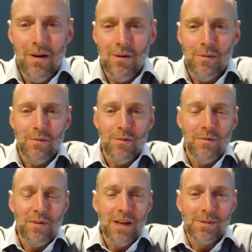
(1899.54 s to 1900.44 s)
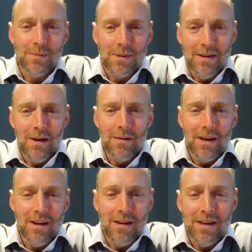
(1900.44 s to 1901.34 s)
Philip's, you know,
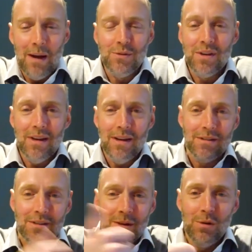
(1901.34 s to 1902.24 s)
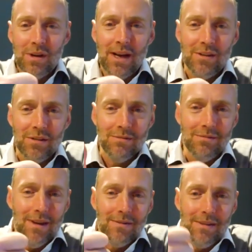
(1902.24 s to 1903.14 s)
encaptured it. It's
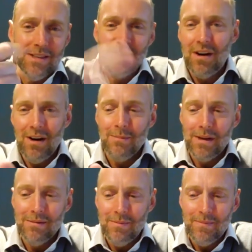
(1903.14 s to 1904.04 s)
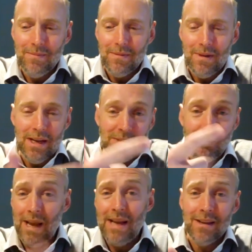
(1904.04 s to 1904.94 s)
communication, it's timing, it's
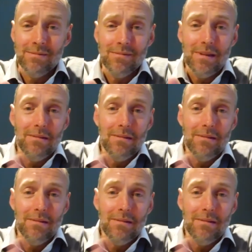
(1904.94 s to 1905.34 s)
planning.